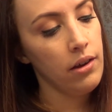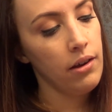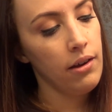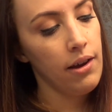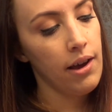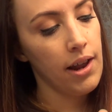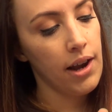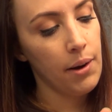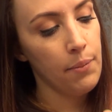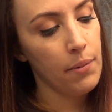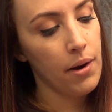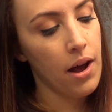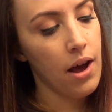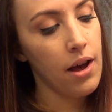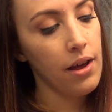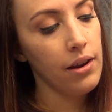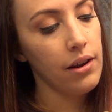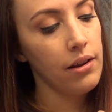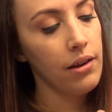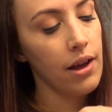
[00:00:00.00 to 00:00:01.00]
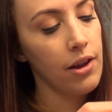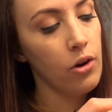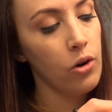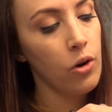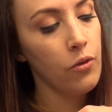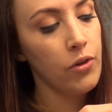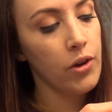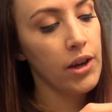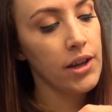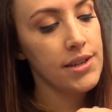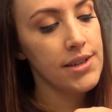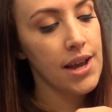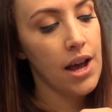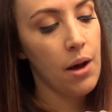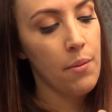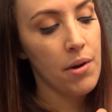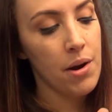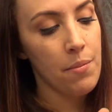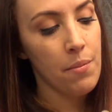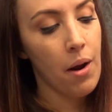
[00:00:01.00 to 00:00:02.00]
And I don't know if you could tell,
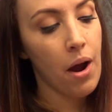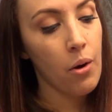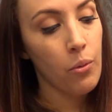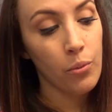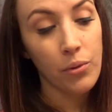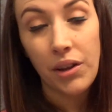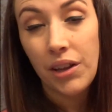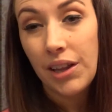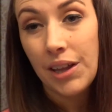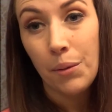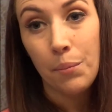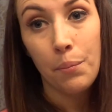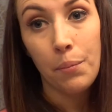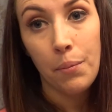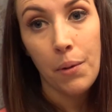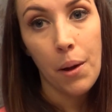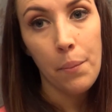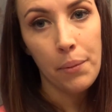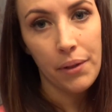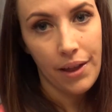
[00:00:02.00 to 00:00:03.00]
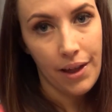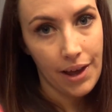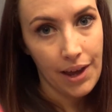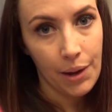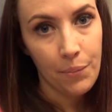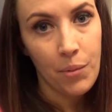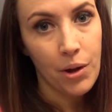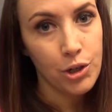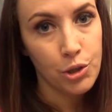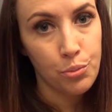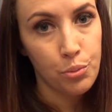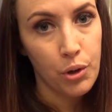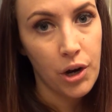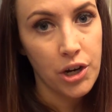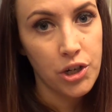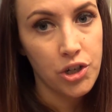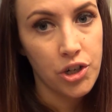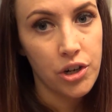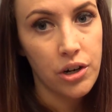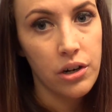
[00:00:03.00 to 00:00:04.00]
but I'm not really applying much
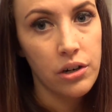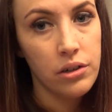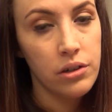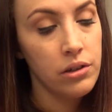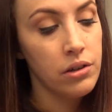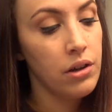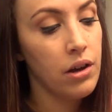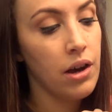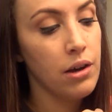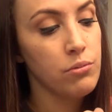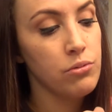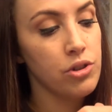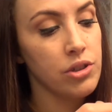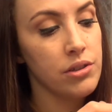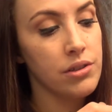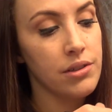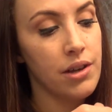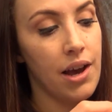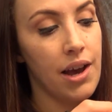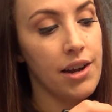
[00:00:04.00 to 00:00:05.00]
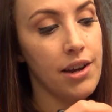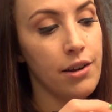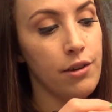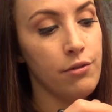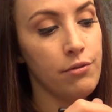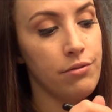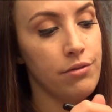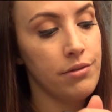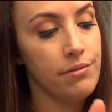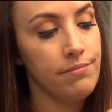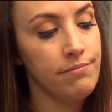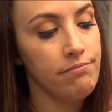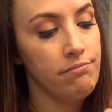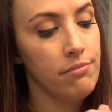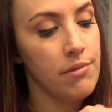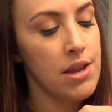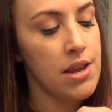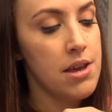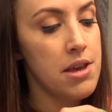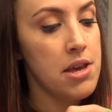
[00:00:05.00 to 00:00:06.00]
pressure. I'm just kind of
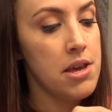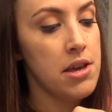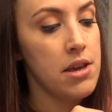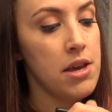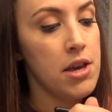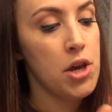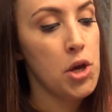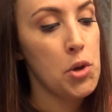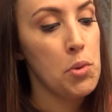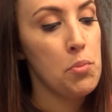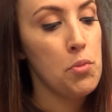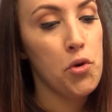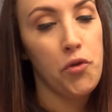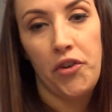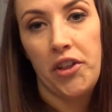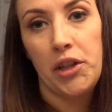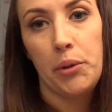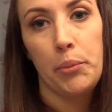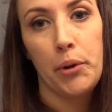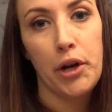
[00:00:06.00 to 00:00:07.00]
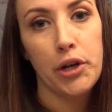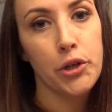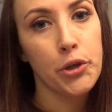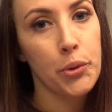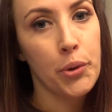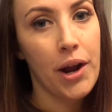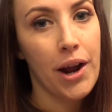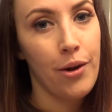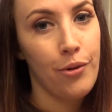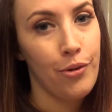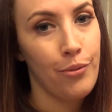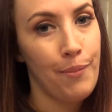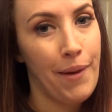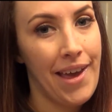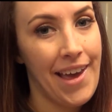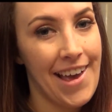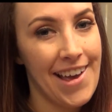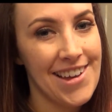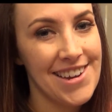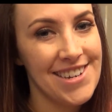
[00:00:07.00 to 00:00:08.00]
moving the brush around my
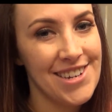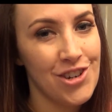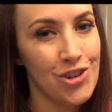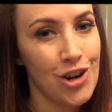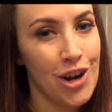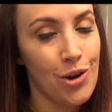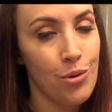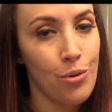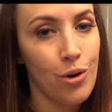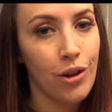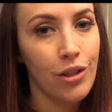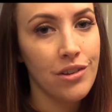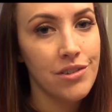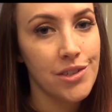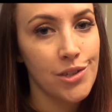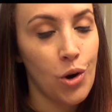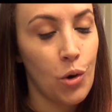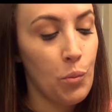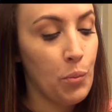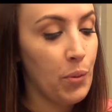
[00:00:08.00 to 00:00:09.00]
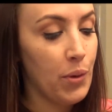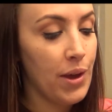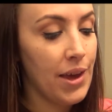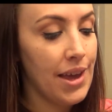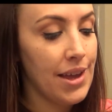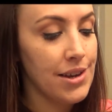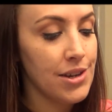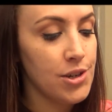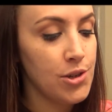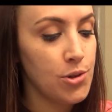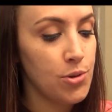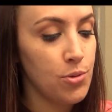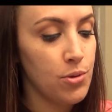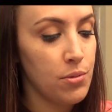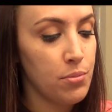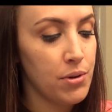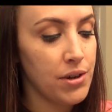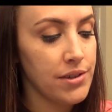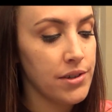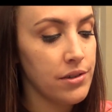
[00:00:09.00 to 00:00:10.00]
hand to try to work the soap into the
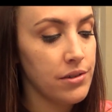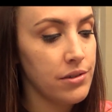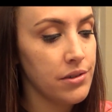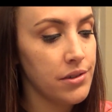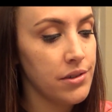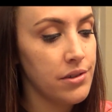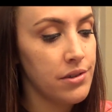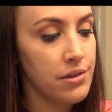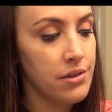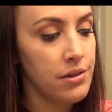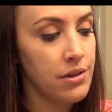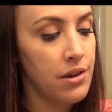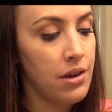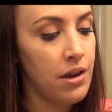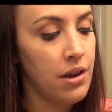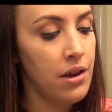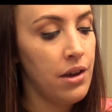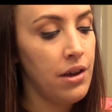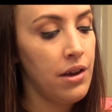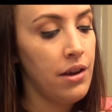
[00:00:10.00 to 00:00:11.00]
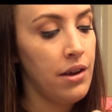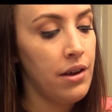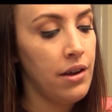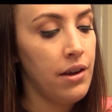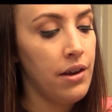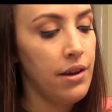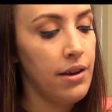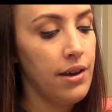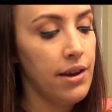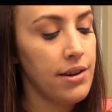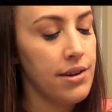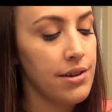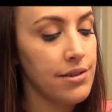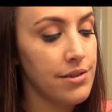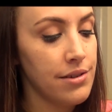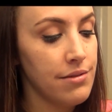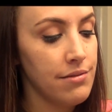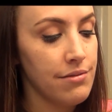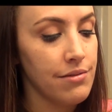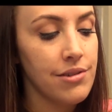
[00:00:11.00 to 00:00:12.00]
bristles. It
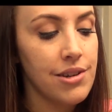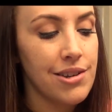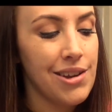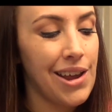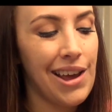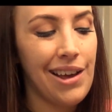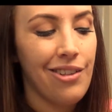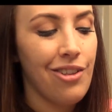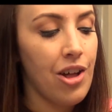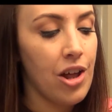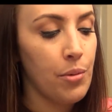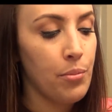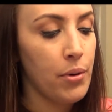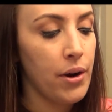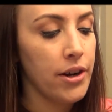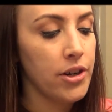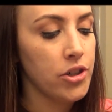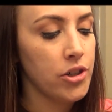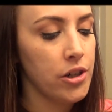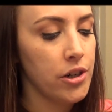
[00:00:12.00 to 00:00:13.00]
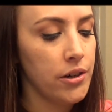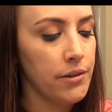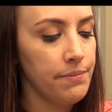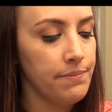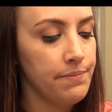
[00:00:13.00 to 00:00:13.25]
doesn't take a lot of pressure.